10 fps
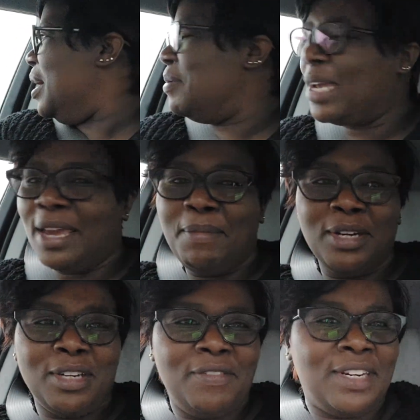when we came
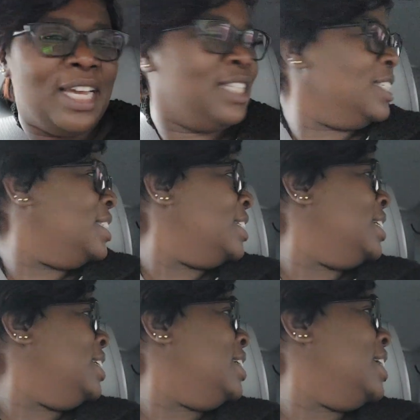out of class, it's
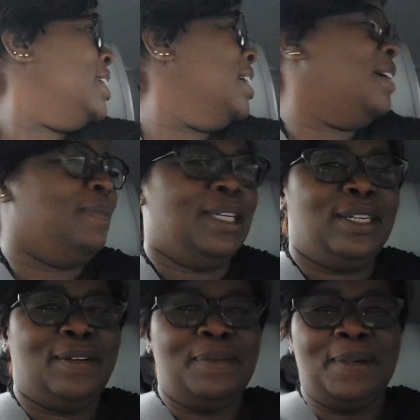really raining. I'm
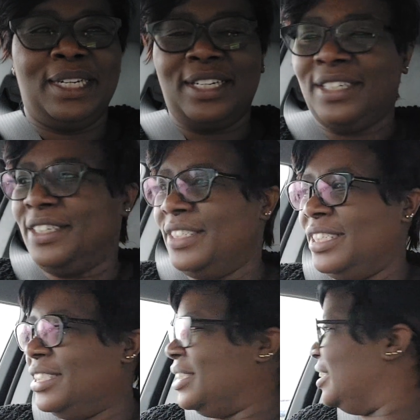like, oh my gosh, it's